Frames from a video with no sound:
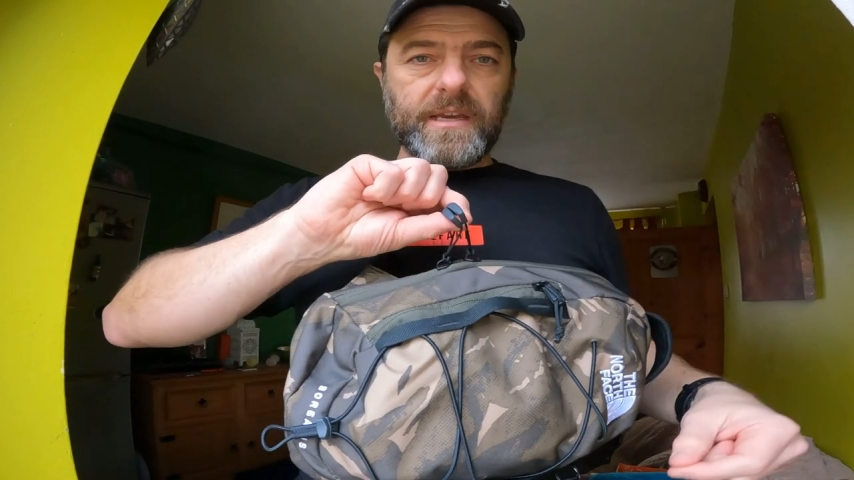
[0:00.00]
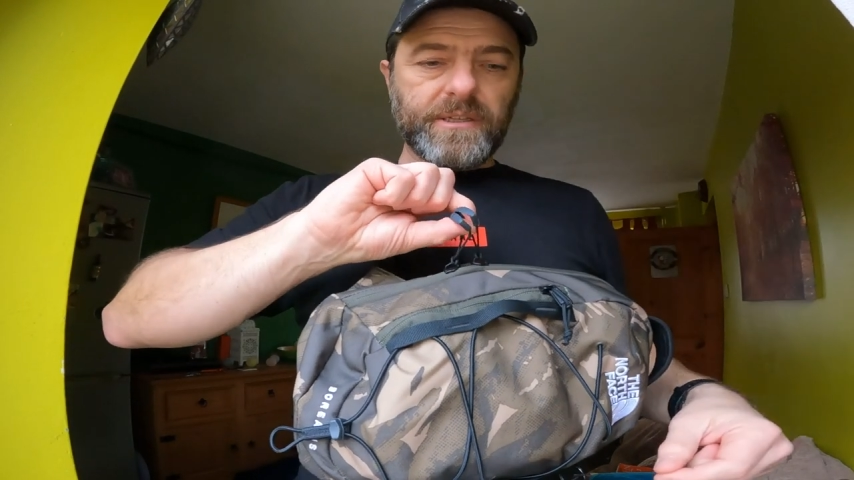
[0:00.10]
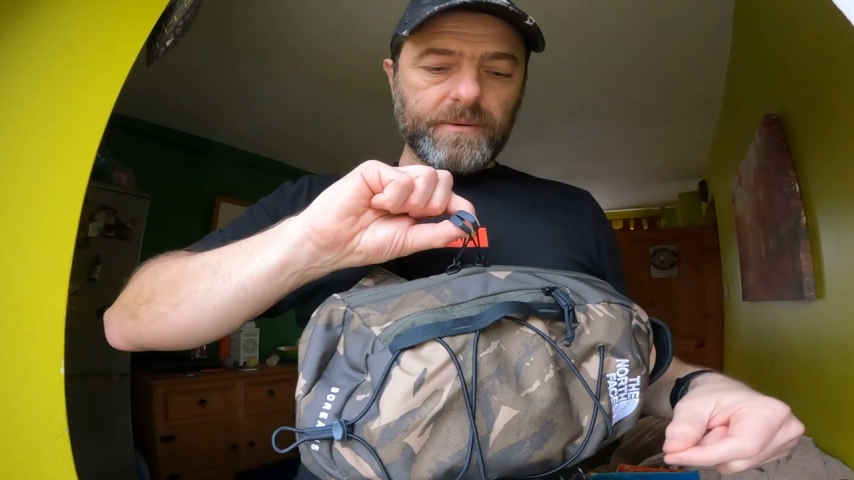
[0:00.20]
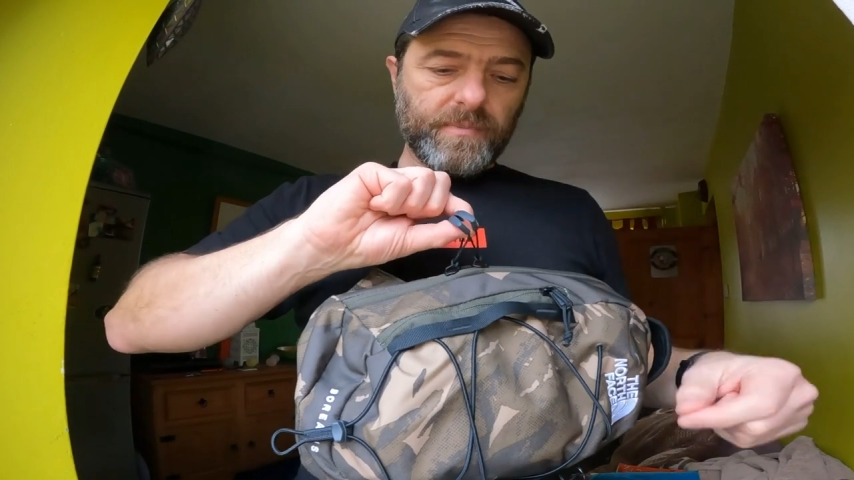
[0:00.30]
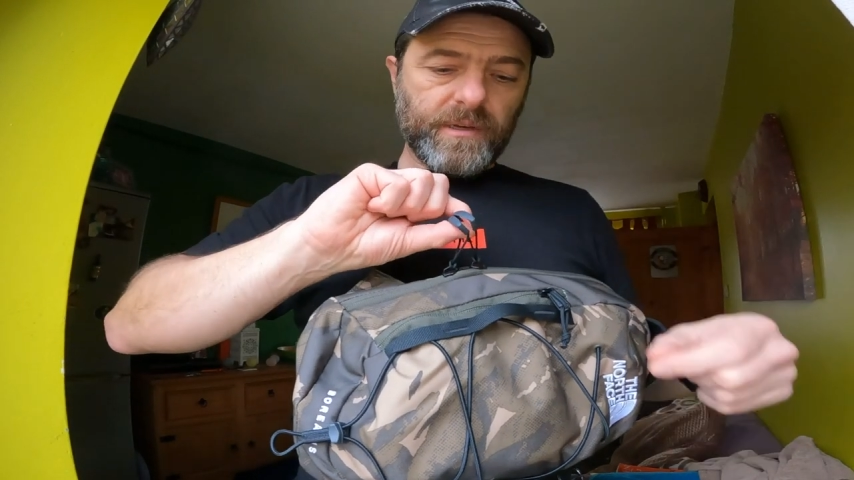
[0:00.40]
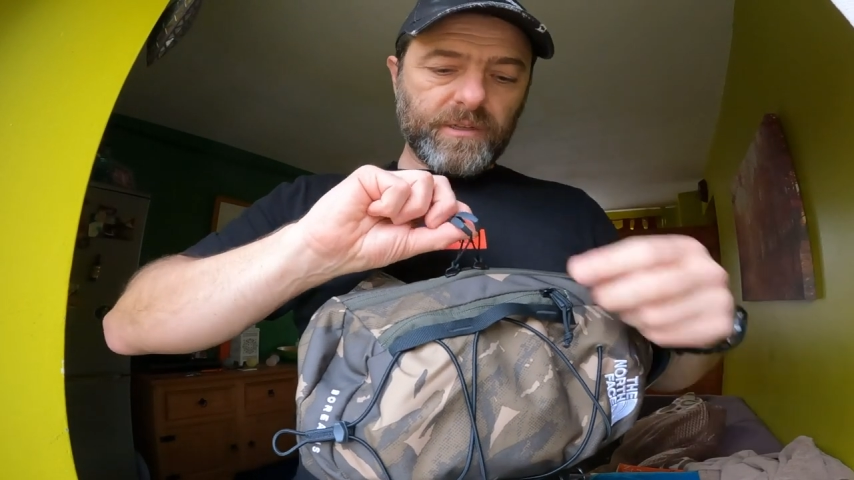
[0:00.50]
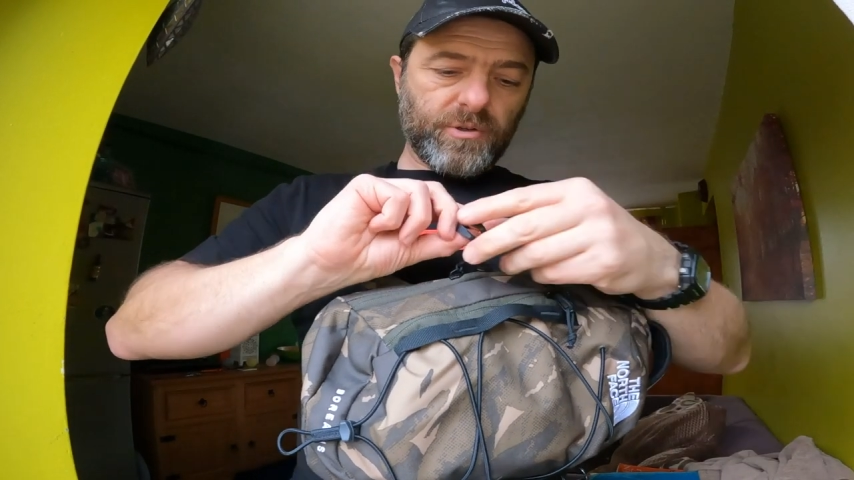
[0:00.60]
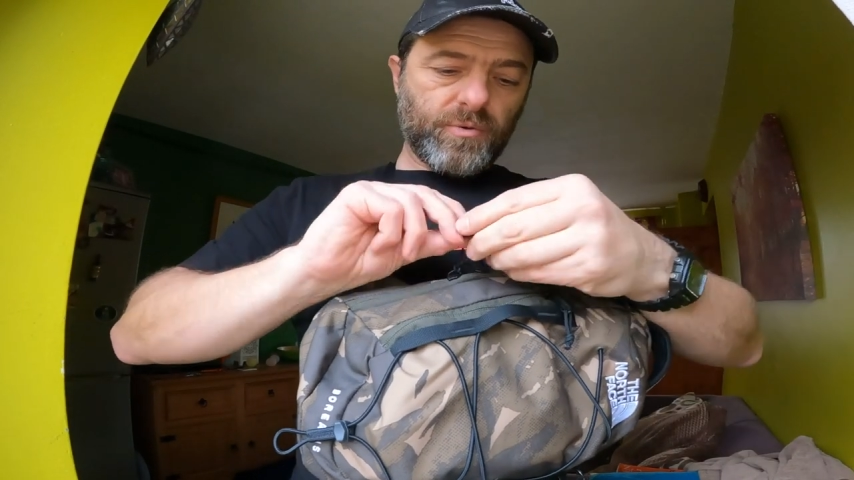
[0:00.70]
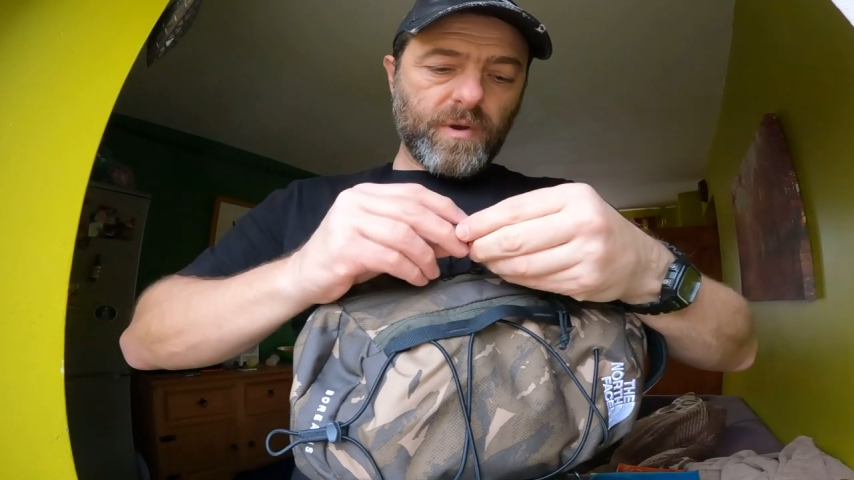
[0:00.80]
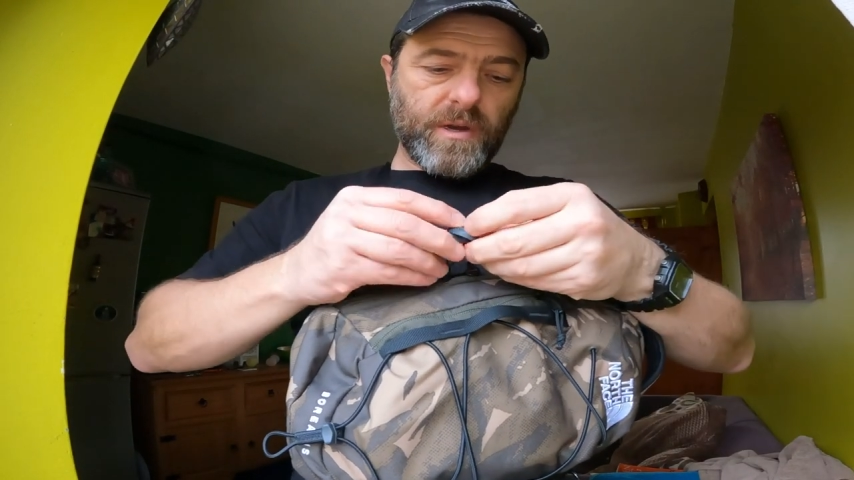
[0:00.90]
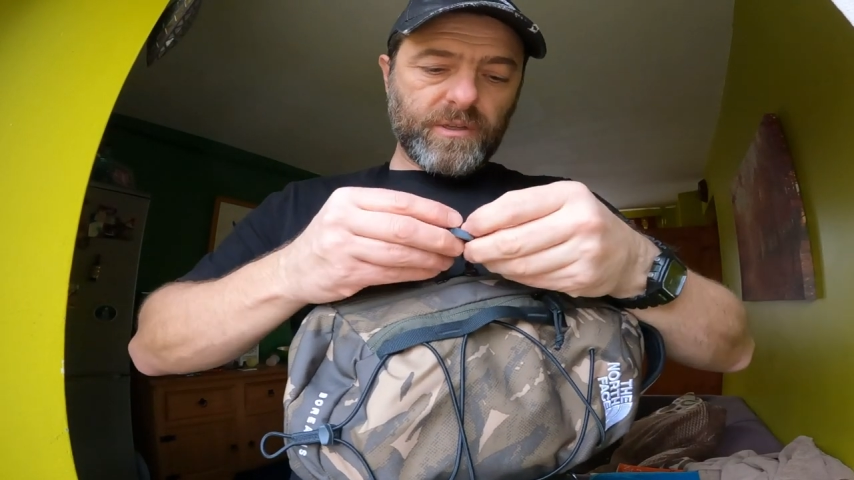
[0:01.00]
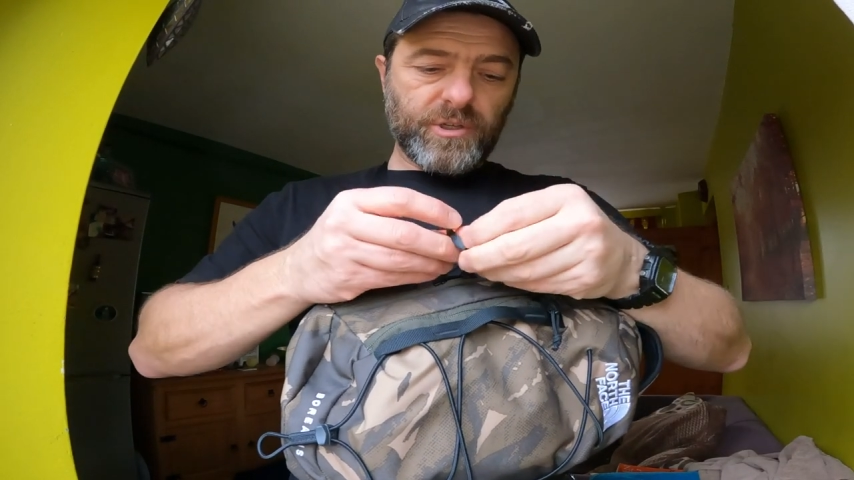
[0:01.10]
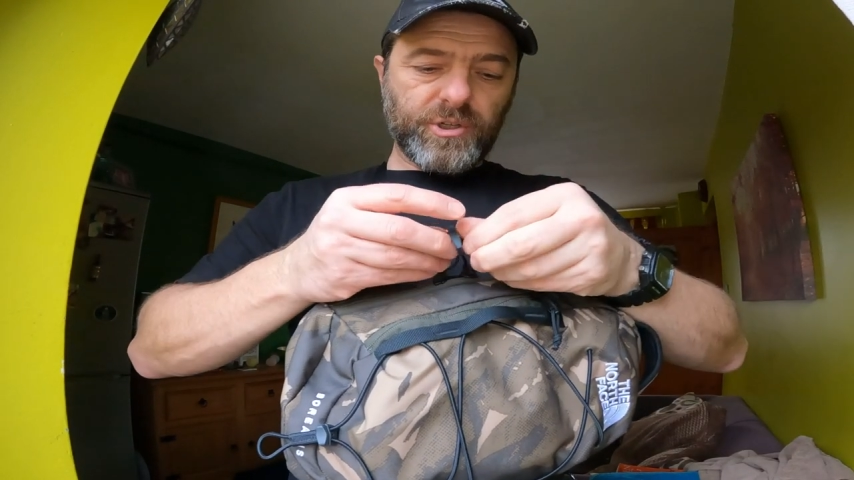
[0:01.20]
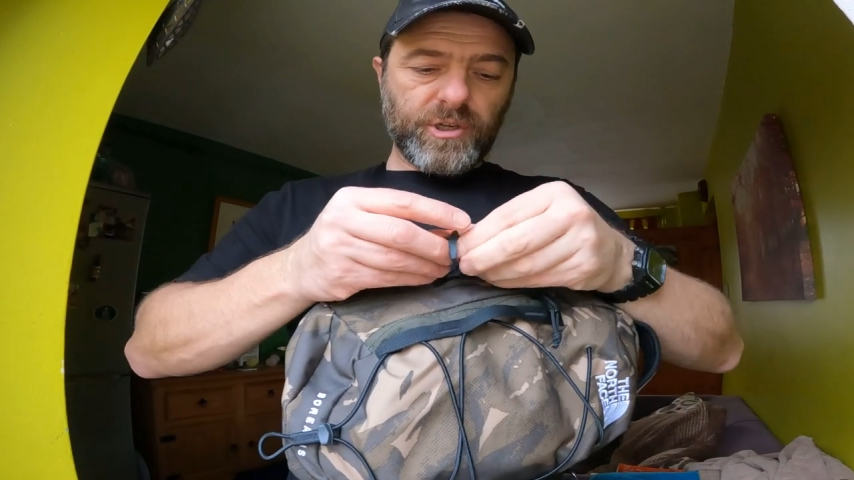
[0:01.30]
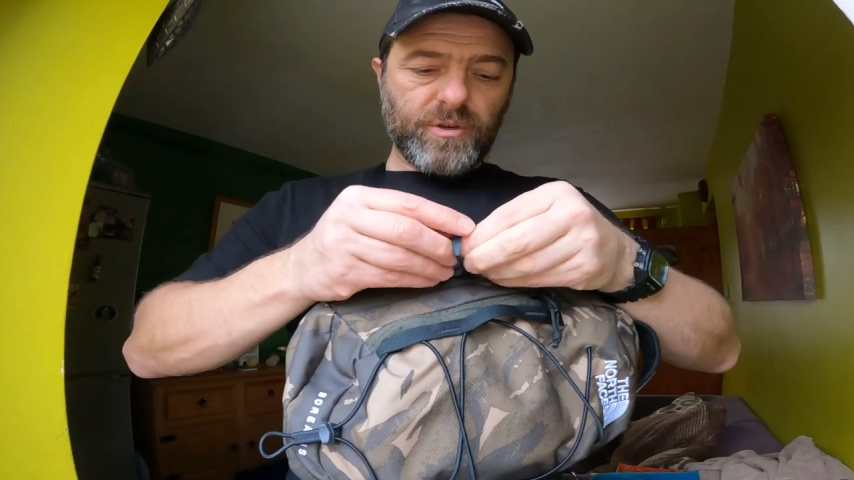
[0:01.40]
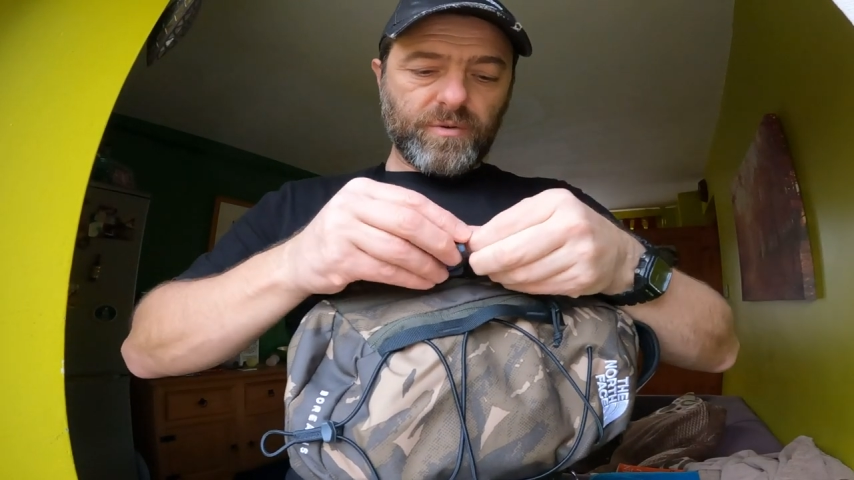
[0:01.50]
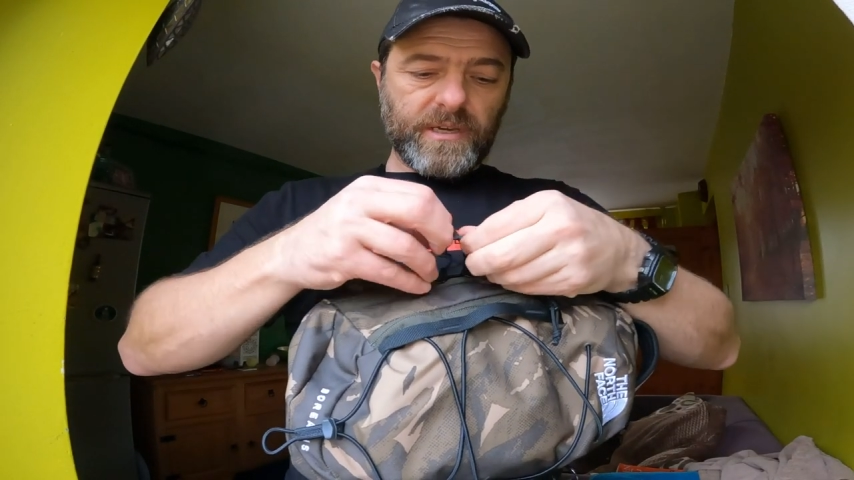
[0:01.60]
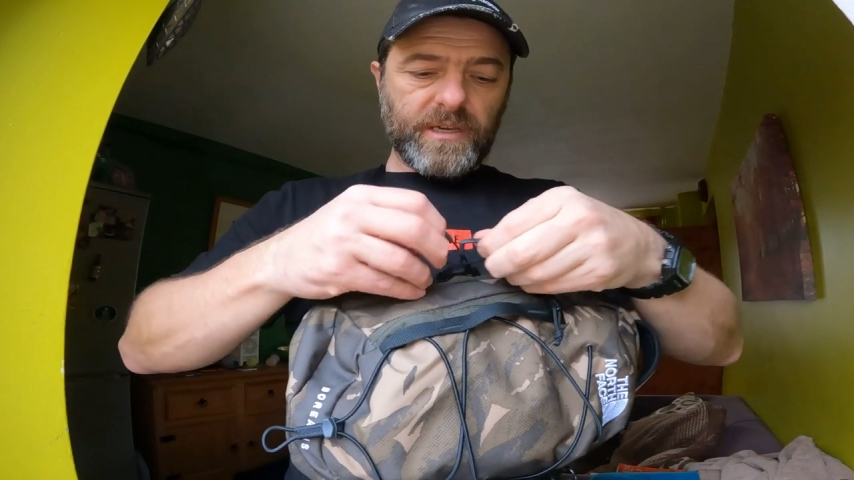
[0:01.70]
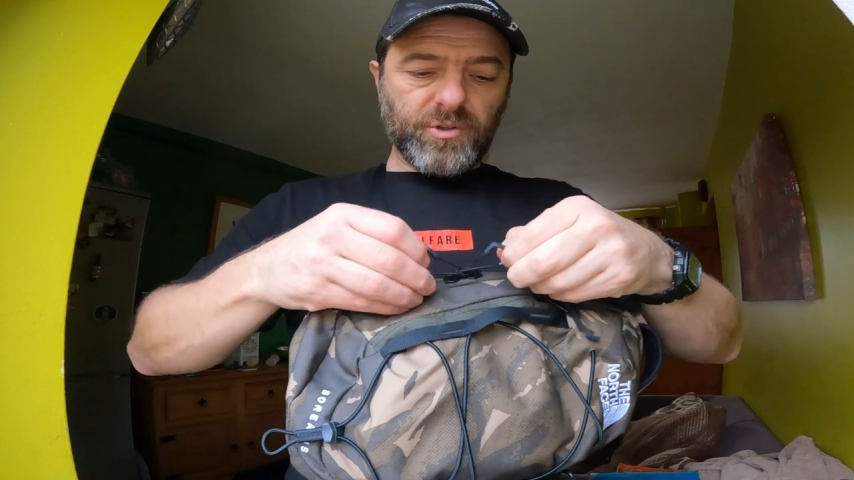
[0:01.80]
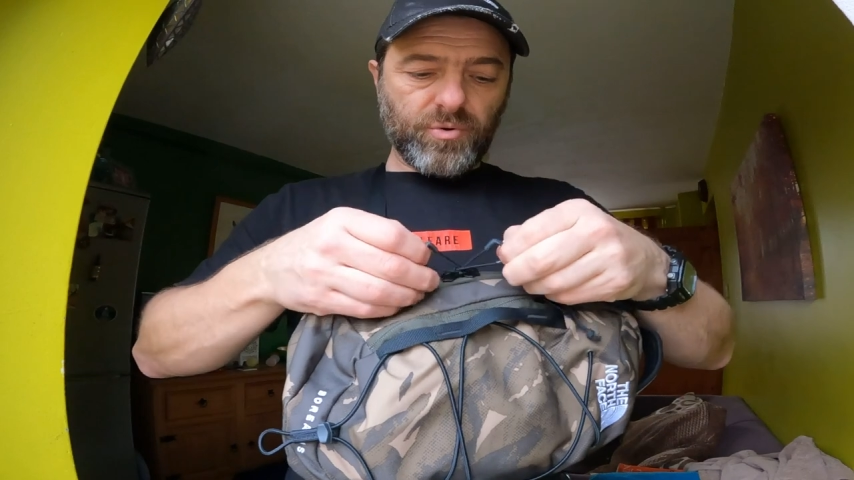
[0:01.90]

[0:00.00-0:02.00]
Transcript: something to secure these,